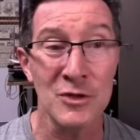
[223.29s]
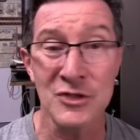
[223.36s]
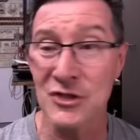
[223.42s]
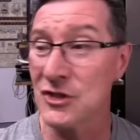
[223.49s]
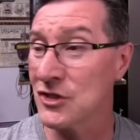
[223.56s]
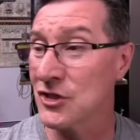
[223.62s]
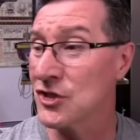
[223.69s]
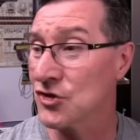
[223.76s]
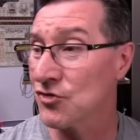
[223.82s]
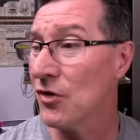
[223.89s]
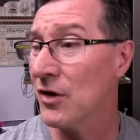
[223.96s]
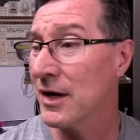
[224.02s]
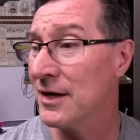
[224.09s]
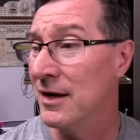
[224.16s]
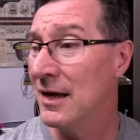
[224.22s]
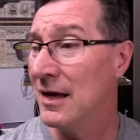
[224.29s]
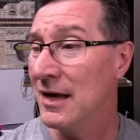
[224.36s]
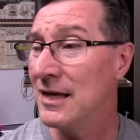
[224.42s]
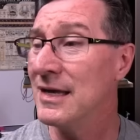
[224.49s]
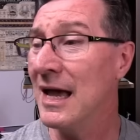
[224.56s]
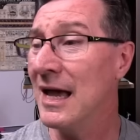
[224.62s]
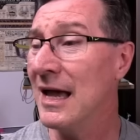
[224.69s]
was destroyed,
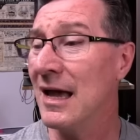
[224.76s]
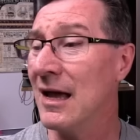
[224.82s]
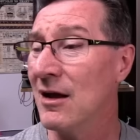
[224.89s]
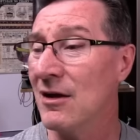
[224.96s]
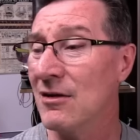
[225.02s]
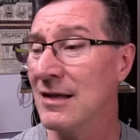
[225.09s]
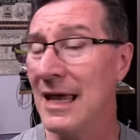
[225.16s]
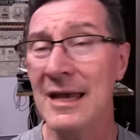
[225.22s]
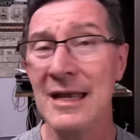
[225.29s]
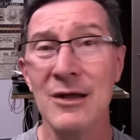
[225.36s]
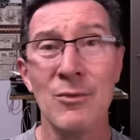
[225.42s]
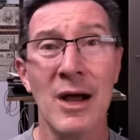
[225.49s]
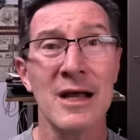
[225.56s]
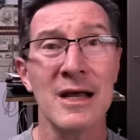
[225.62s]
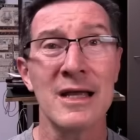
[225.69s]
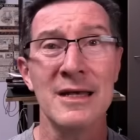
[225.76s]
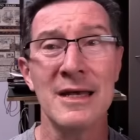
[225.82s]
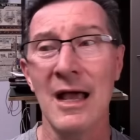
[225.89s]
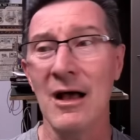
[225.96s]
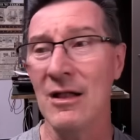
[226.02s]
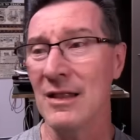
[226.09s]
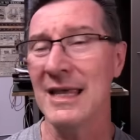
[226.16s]
yeah, anyone can
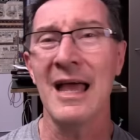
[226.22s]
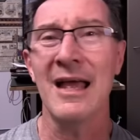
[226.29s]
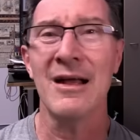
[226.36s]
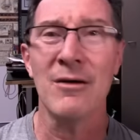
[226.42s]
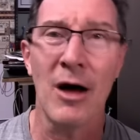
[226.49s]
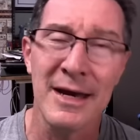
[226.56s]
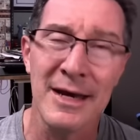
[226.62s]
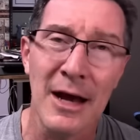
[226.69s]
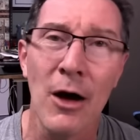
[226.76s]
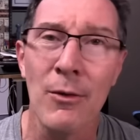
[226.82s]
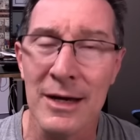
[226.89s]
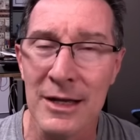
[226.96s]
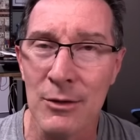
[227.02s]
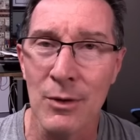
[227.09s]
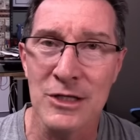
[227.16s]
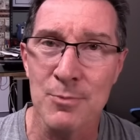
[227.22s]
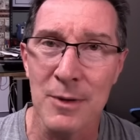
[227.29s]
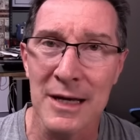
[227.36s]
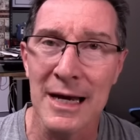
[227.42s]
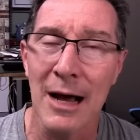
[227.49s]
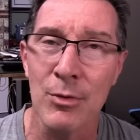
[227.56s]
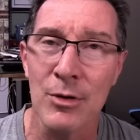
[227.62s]
now, yeah, I know anyone's
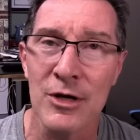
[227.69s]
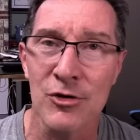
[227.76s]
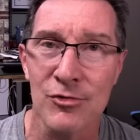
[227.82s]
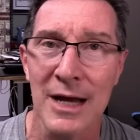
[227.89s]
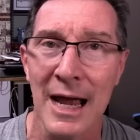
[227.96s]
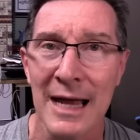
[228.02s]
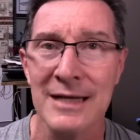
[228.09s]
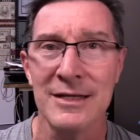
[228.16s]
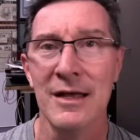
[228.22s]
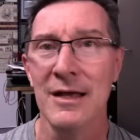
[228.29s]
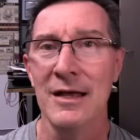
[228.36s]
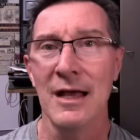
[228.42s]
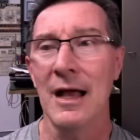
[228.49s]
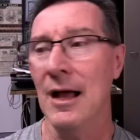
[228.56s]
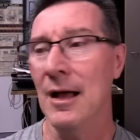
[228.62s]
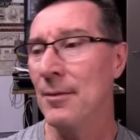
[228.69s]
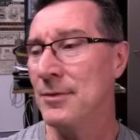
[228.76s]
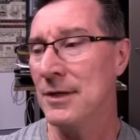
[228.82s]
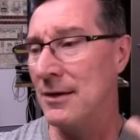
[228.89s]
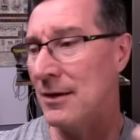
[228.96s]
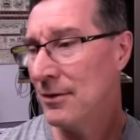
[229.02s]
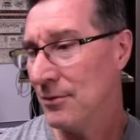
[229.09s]
been able to create,
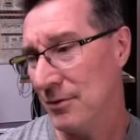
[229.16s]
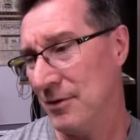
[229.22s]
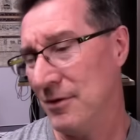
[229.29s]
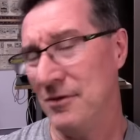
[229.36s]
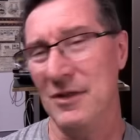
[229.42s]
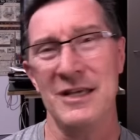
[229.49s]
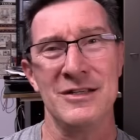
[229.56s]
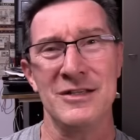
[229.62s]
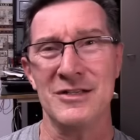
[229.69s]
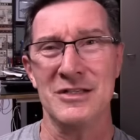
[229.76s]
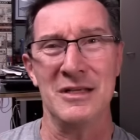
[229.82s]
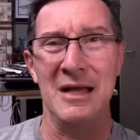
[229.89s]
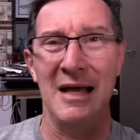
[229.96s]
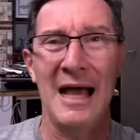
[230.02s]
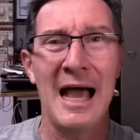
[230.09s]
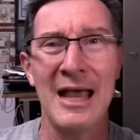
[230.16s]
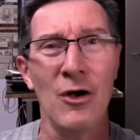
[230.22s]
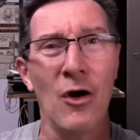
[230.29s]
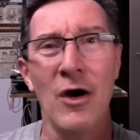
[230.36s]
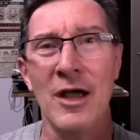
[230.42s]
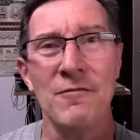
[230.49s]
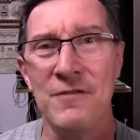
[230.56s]
these
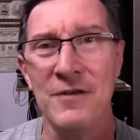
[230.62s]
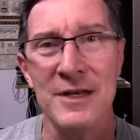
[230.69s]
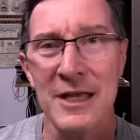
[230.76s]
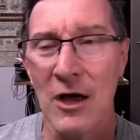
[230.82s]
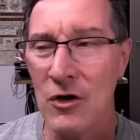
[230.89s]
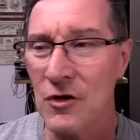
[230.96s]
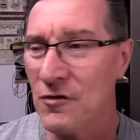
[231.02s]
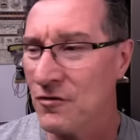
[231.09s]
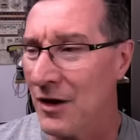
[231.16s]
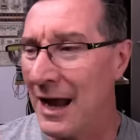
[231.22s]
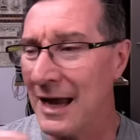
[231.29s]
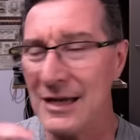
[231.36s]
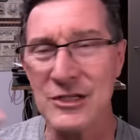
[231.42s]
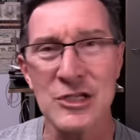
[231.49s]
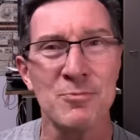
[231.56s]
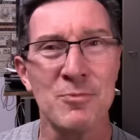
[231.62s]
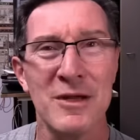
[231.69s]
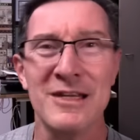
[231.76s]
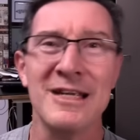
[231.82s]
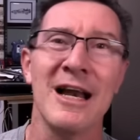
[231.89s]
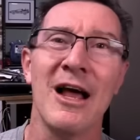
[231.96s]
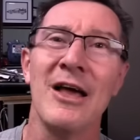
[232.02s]
AI videos for ages, but,
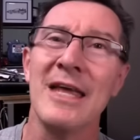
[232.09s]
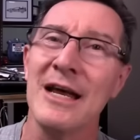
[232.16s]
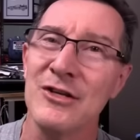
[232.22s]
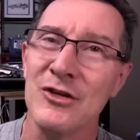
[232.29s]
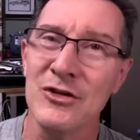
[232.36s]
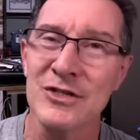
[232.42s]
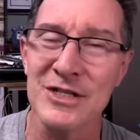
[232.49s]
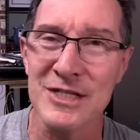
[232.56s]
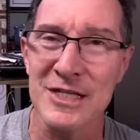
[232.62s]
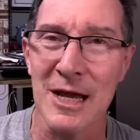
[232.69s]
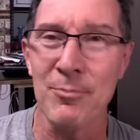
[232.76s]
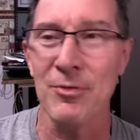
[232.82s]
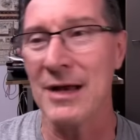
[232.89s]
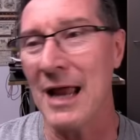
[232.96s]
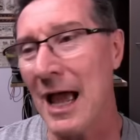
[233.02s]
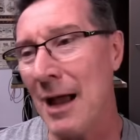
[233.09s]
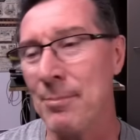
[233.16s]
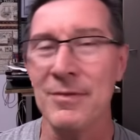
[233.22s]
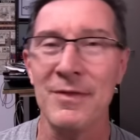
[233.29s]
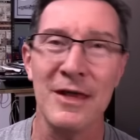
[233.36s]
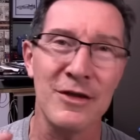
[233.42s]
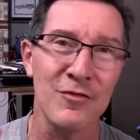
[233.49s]
you know, you had to use a separate app
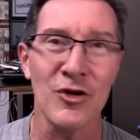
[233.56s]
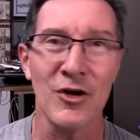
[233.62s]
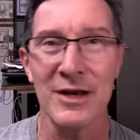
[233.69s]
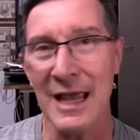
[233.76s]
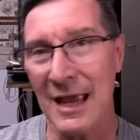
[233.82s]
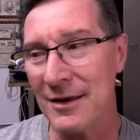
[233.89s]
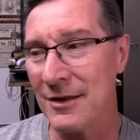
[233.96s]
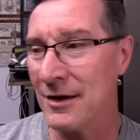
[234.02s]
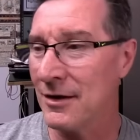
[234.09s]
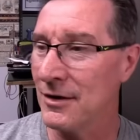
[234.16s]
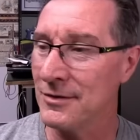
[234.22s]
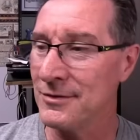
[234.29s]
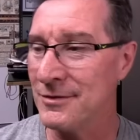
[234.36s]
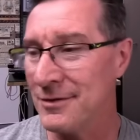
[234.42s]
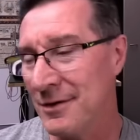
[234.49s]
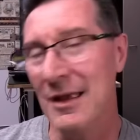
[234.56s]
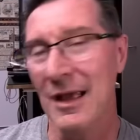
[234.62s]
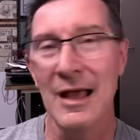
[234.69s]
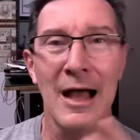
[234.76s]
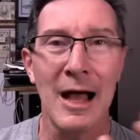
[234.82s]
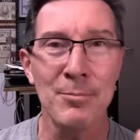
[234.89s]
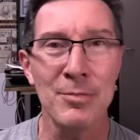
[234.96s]
and then you've got to edit it and
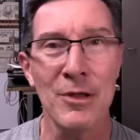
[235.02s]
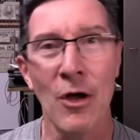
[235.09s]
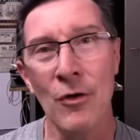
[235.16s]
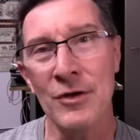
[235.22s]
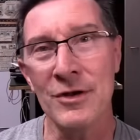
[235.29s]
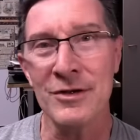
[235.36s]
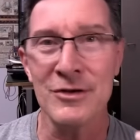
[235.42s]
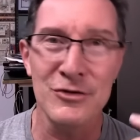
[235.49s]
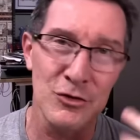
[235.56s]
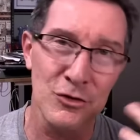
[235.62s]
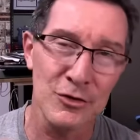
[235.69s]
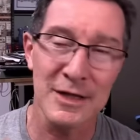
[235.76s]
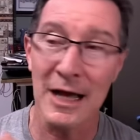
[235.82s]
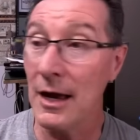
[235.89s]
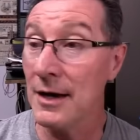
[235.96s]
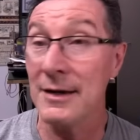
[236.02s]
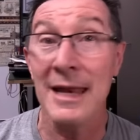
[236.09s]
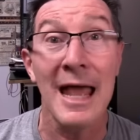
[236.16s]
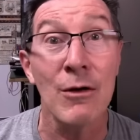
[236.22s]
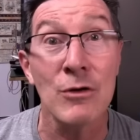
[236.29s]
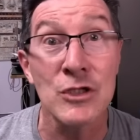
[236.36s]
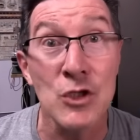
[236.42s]
upload it and do the,
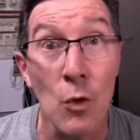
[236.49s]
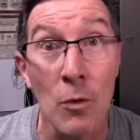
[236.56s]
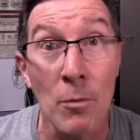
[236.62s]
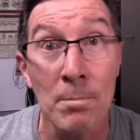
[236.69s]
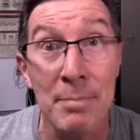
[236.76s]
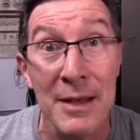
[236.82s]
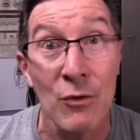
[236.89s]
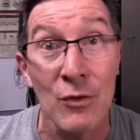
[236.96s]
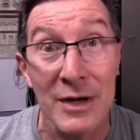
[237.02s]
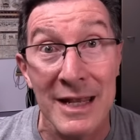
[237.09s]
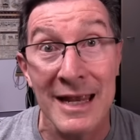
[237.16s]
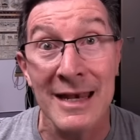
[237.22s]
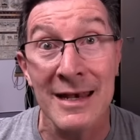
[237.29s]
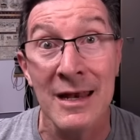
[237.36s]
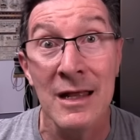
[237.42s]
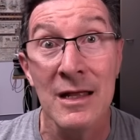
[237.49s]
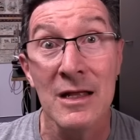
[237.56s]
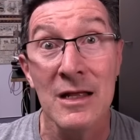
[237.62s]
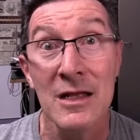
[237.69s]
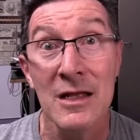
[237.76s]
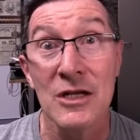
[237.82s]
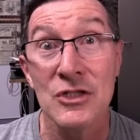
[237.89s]
now it's all built in
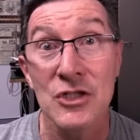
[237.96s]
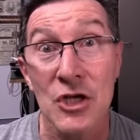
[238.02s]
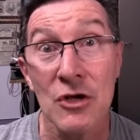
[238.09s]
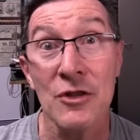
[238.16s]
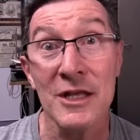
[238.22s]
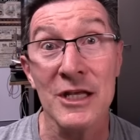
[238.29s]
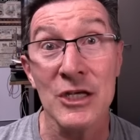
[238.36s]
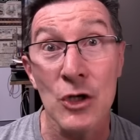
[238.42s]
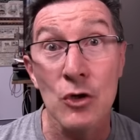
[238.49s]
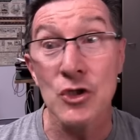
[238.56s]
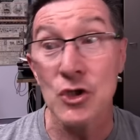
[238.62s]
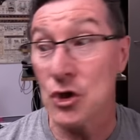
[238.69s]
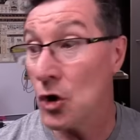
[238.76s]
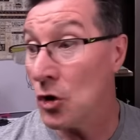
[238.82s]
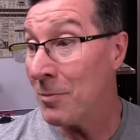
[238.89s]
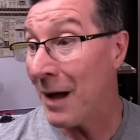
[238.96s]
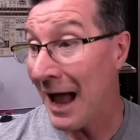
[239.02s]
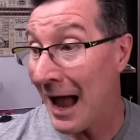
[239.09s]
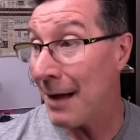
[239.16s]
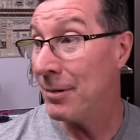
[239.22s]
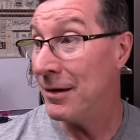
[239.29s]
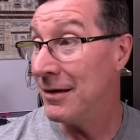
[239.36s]
to the YouTube
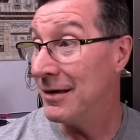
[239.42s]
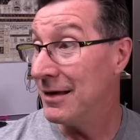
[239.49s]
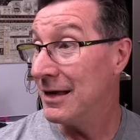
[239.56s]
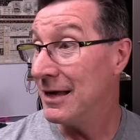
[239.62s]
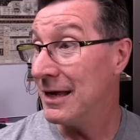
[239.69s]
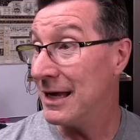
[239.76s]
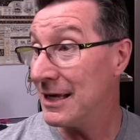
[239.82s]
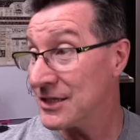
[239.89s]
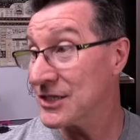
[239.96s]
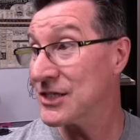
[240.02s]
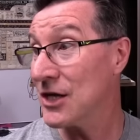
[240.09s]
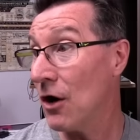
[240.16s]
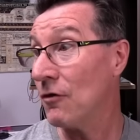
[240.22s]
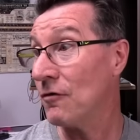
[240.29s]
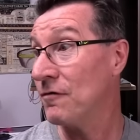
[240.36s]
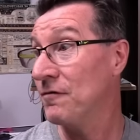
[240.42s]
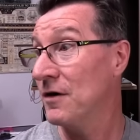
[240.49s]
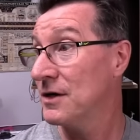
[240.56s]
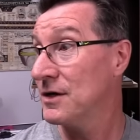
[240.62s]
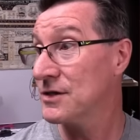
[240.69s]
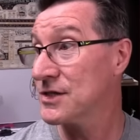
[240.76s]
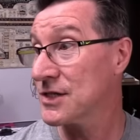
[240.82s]
app itself.
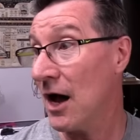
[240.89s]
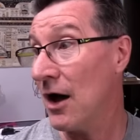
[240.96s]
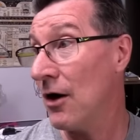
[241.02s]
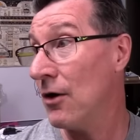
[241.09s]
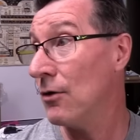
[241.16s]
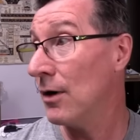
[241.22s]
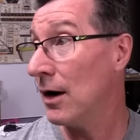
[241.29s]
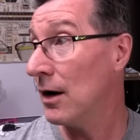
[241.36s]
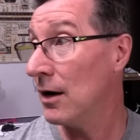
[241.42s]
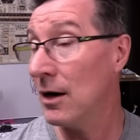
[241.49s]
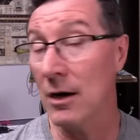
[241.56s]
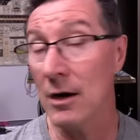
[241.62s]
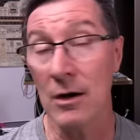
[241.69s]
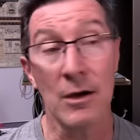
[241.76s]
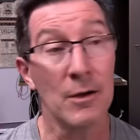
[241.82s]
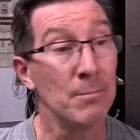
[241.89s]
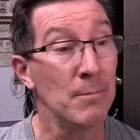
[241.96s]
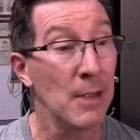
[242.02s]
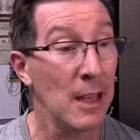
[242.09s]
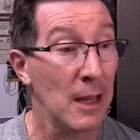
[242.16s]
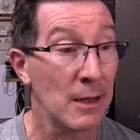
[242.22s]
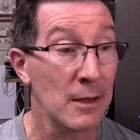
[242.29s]
So, oh,
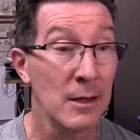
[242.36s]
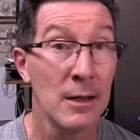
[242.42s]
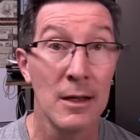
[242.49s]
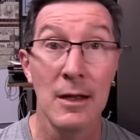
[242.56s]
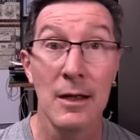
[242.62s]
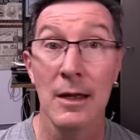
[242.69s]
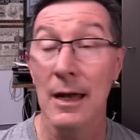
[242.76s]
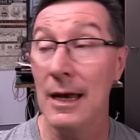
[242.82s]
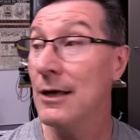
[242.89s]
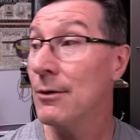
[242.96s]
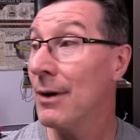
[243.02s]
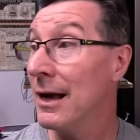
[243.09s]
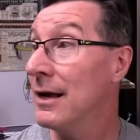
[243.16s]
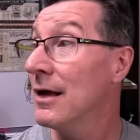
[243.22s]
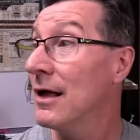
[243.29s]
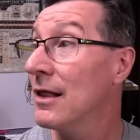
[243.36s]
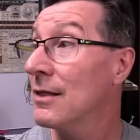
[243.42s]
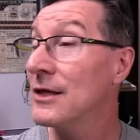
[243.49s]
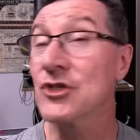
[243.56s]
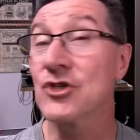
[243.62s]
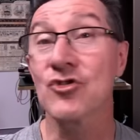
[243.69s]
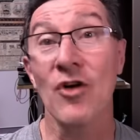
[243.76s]
man. Anyway,
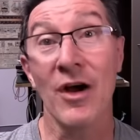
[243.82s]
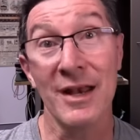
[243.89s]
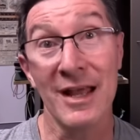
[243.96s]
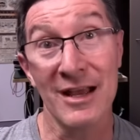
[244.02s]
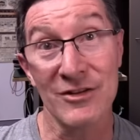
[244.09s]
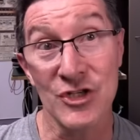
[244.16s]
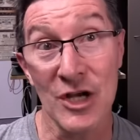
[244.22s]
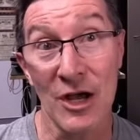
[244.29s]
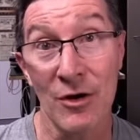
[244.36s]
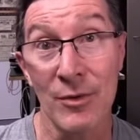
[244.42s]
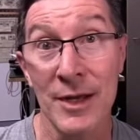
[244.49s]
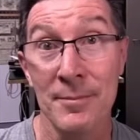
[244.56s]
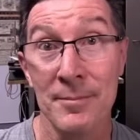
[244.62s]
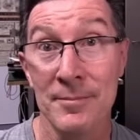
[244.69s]
let's try it out, shall we?